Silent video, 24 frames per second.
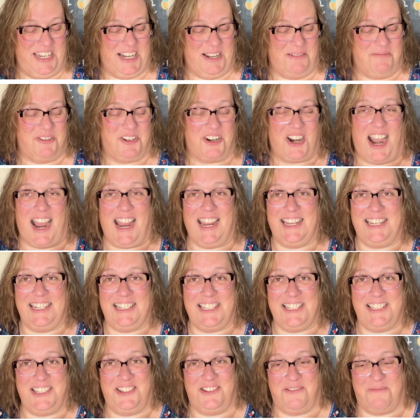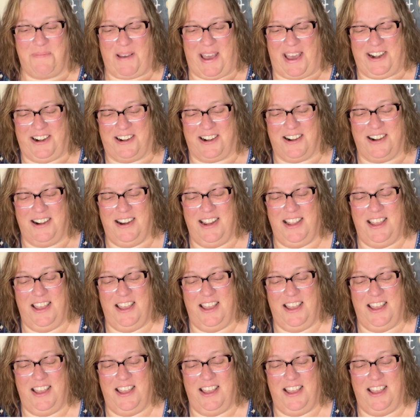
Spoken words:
I'm trying to do better.